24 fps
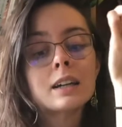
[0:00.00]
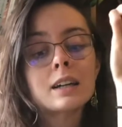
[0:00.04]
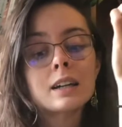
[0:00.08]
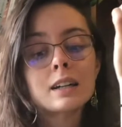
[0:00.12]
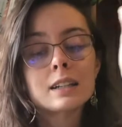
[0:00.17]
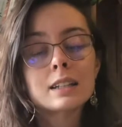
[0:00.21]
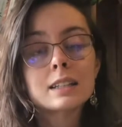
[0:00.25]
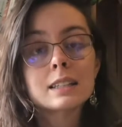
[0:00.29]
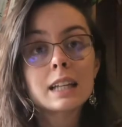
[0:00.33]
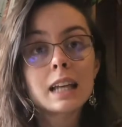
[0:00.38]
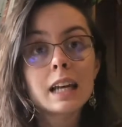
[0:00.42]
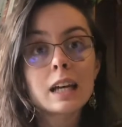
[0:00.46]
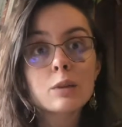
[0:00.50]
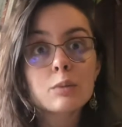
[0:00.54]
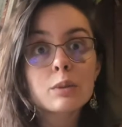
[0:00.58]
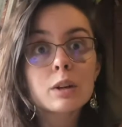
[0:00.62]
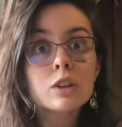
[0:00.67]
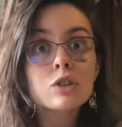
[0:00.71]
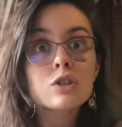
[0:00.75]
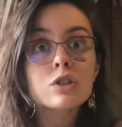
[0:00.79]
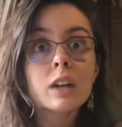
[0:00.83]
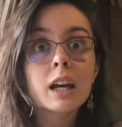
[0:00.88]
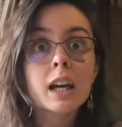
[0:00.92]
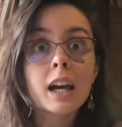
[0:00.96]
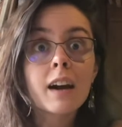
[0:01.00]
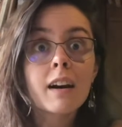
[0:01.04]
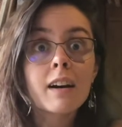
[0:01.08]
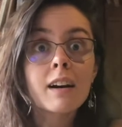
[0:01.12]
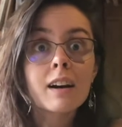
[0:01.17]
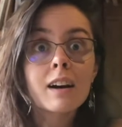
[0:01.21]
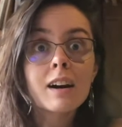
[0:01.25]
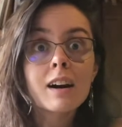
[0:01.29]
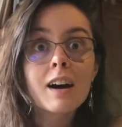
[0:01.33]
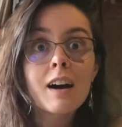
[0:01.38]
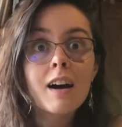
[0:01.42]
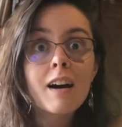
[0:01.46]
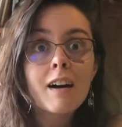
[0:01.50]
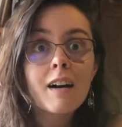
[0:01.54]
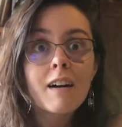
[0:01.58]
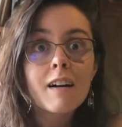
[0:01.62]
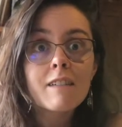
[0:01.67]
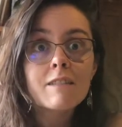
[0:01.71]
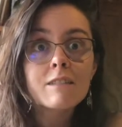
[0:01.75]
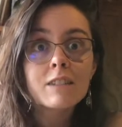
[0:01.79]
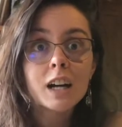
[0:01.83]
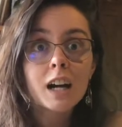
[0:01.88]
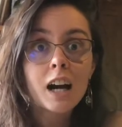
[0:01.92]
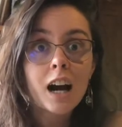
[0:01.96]
a sandwich, like a
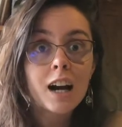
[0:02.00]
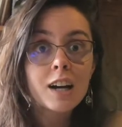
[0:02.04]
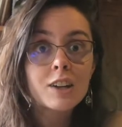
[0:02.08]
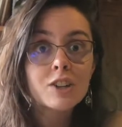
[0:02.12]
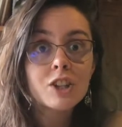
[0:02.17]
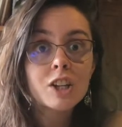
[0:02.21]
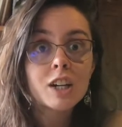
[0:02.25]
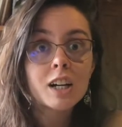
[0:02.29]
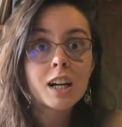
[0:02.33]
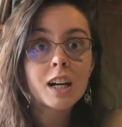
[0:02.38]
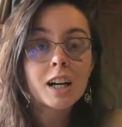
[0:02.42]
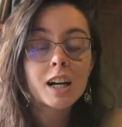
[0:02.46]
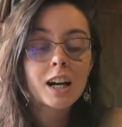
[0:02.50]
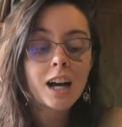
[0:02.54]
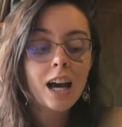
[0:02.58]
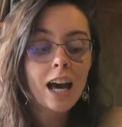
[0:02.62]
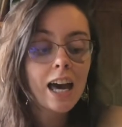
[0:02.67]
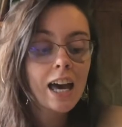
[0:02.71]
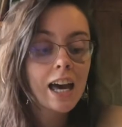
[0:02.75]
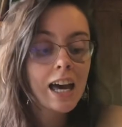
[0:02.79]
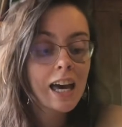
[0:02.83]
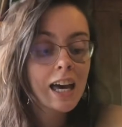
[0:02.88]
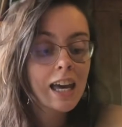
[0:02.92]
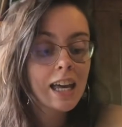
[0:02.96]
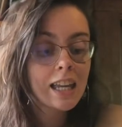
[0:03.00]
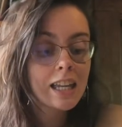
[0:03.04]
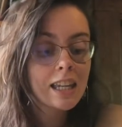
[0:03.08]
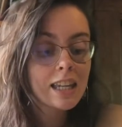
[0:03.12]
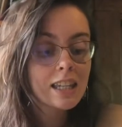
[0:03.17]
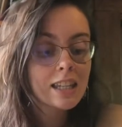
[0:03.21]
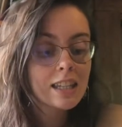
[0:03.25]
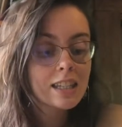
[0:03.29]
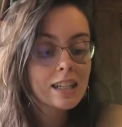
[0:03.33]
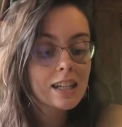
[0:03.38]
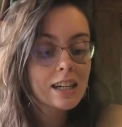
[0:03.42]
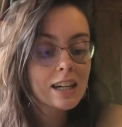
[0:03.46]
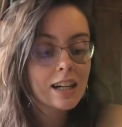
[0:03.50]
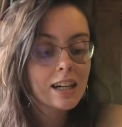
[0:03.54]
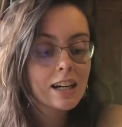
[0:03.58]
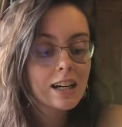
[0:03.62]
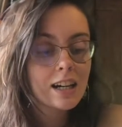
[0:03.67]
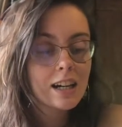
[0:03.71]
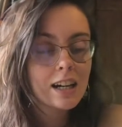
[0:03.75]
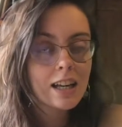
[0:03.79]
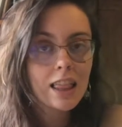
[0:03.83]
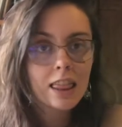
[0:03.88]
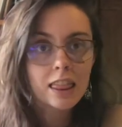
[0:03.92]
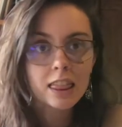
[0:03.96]
focaccia and
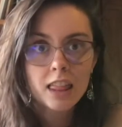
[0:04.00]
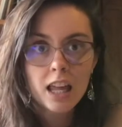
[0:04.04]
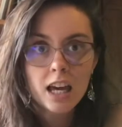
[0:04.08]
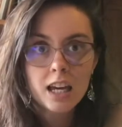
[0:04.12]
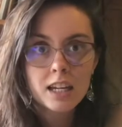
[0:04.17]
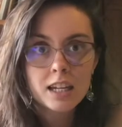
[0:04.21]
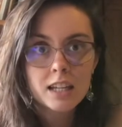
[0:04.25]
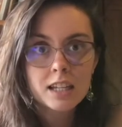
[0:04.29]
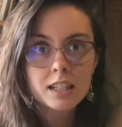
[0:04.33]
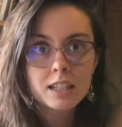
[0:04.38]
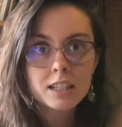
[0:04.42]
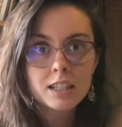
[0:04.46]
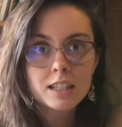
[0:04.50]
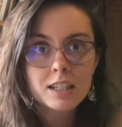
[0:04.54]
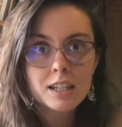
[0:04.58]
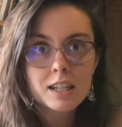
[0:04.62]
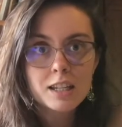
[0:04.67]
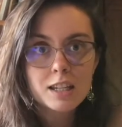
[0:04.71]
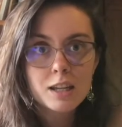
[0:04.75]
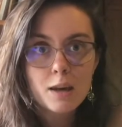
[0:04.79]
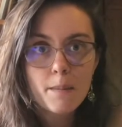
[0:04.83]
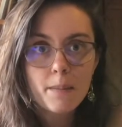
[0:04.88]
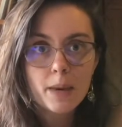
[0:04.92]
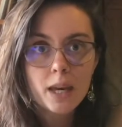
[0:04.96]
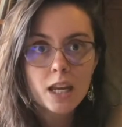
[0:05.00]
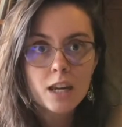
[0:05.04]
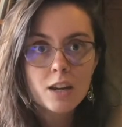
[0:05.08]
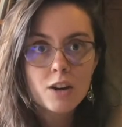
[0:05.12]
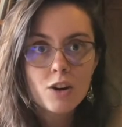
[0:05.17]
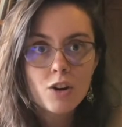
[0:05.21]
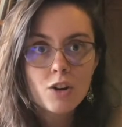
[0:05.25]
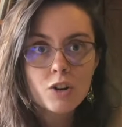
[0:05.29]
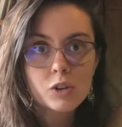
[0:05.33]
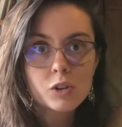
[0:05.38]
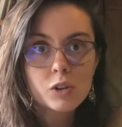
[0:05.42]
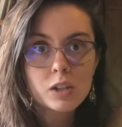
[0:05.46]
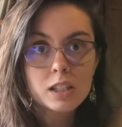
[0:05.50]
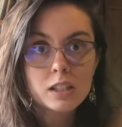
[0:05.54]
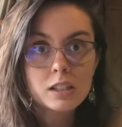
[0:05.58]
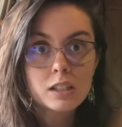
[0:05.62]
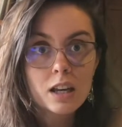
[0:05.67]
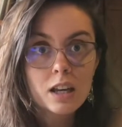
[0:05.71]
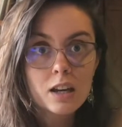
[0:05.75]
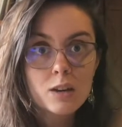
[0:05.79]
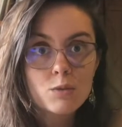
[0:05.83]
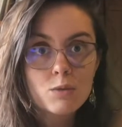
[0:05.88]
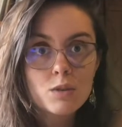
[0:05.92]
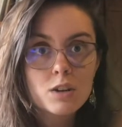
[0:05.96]
lettuce tomato
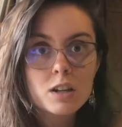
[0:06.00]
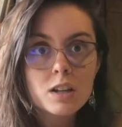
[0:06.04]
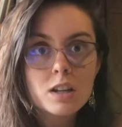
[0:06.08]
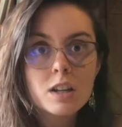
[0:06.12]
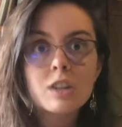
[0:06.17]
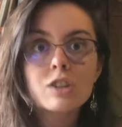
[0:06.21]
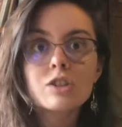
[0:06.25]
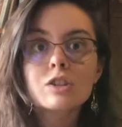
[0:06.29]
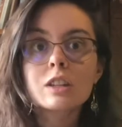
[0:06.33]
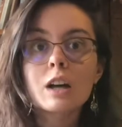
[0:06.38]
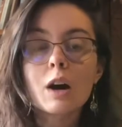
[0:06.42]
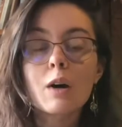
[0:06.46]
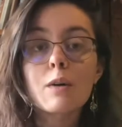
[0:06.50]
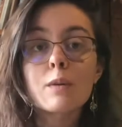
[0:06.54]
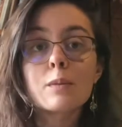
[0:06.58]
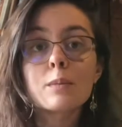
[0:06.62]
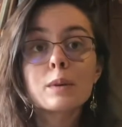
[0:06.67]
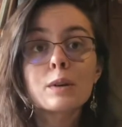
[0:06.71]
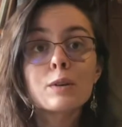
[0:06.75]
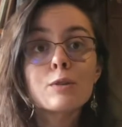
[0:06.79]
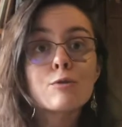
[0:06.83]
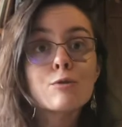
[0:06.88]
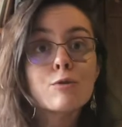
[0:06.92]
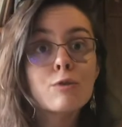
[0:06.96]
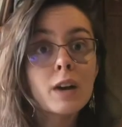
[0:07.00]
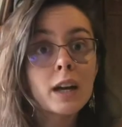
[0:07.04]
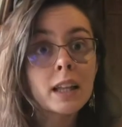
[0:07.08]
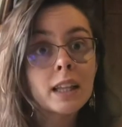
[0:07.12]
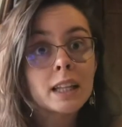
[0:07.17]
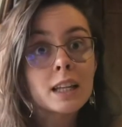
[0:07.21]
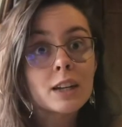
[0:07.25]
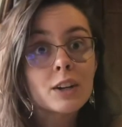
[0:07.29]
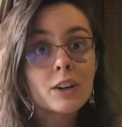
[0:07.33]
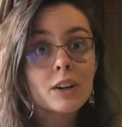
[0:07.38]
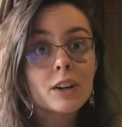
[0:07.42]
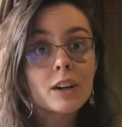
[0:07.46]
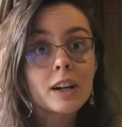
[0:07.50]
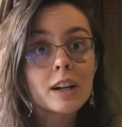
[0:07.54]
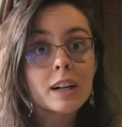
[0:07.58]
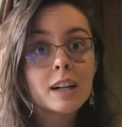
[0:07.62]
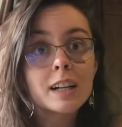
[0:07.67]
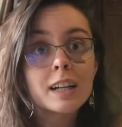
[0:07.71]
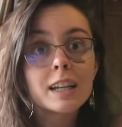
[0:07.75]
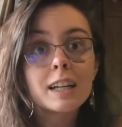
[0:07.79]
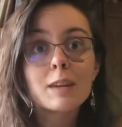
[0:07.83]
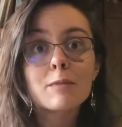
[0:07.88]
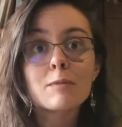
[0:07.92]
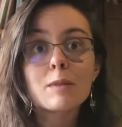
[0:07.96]
sandwich. That would be really
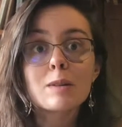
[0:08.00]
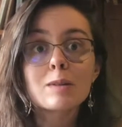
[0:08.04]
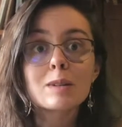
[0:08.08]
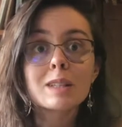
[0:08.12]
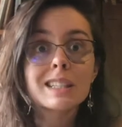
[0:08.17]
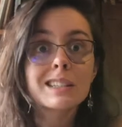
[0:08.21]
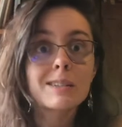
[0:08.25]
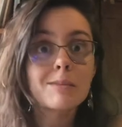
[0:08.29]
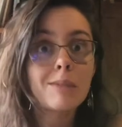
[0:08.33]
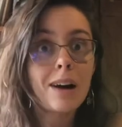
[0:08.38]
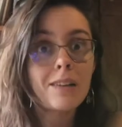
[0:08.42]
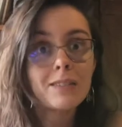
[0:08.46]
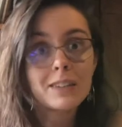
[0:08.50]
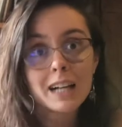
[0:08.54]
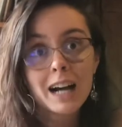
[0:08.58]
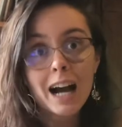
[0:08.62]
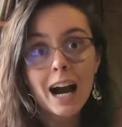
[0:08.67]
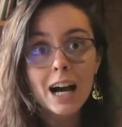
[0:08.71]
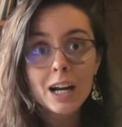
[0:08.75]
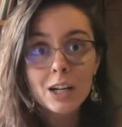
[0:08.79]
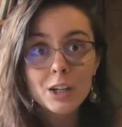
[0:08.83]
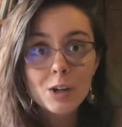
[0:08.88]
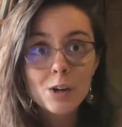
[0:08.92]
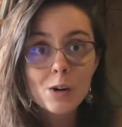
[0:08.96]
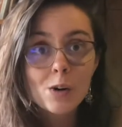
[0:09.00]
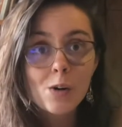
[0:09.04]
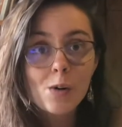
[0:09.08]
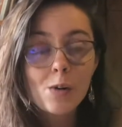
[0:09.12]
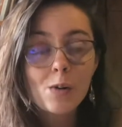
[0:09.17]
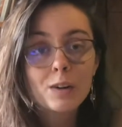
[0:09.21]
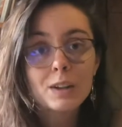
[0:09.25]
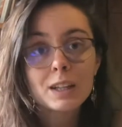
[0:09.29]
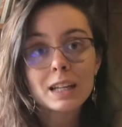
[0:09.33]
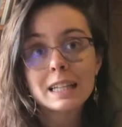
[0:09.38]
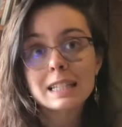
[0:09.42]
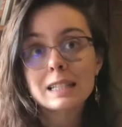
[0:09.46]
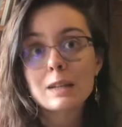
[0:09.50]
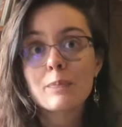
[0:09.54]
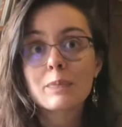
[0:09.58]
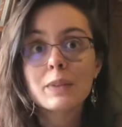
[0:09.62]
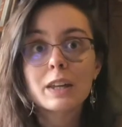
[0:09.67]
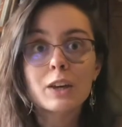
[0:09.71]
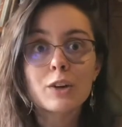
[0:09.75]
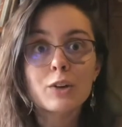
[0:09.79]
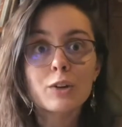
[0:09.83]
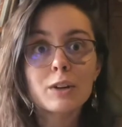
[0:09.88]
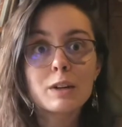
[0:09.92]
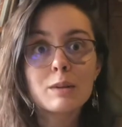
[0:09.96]
good. Maybe some avocado or like
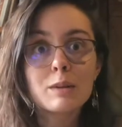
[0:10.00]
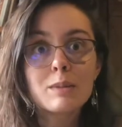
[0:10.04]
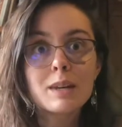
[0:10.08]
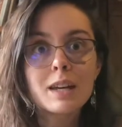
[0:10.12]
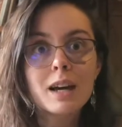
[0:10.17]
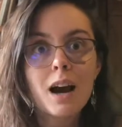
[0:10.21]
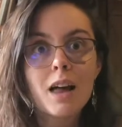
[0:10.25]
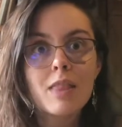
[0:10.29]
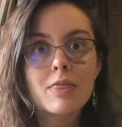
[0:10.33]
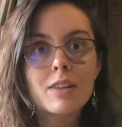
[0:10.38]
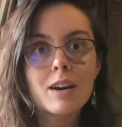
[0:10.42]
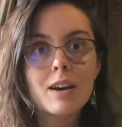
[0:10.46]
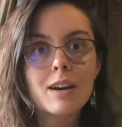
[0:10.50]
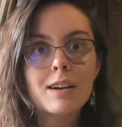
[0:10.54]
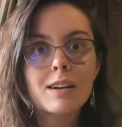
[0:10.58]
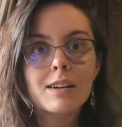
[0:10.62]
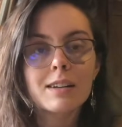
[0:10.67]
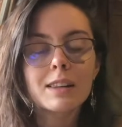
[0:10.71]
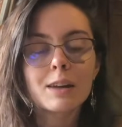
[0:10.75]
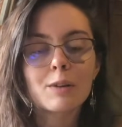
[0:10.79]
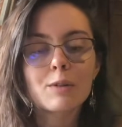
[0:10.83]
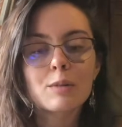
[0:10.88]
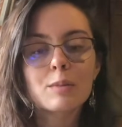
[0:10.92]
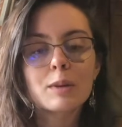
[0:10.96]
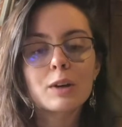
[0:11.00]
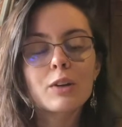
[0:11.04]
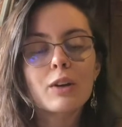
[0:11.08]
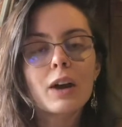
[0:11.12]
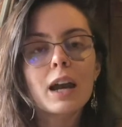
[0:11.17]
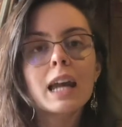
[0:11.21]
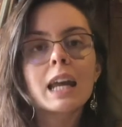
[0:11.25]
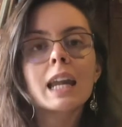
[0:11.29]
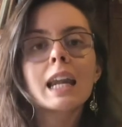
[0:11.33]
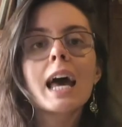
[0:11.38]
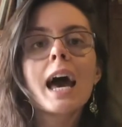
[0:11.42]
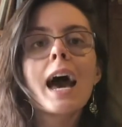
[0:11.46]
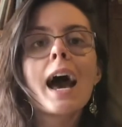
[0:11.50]
something creamy on there. That would be great.